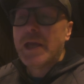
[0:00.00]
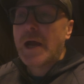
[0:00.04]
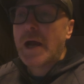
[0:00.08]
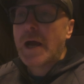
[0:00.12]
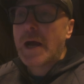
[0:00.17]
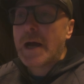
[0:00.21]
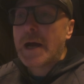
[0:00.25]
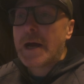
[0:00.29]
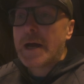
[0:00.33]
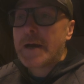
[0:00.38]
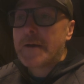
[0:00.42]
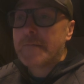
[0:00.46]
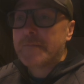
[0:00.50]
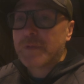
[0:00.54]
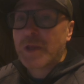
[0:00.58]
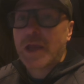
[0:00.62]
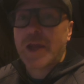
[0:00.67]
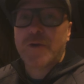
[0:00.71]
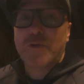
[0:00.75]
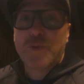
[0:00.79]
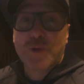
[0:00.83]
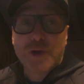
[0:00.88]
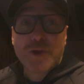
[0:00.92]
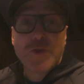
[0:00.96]

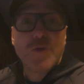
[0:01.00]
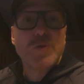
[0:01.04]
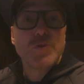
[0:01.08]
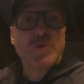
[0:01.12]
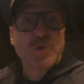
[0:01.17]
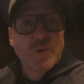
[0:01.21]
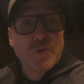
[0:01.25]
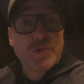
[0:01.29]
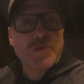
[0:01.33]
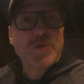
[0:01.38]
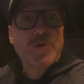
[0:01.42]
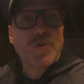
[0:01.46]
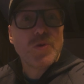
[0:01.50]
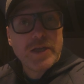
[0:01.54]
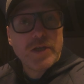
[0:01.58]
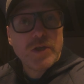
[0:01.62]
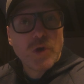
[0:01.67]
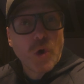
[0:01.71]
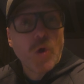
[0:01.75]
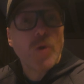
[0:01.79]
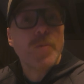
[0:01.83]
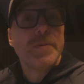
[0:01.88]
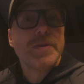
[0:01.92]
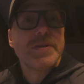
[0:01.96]
like one of those old school
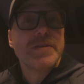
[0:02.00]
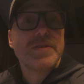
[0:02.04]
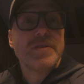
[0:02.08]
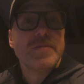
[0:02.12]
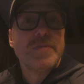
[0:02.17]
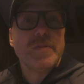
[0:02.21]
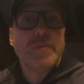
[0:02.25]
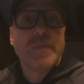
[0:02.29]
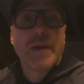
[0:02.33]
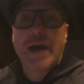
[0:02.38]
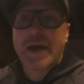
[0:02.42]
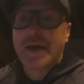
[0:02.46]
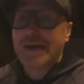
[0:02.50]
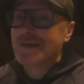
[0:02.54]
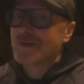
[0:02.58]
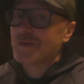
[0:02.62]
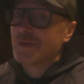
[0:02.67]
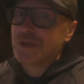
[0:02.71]
Coleman sleeping bags,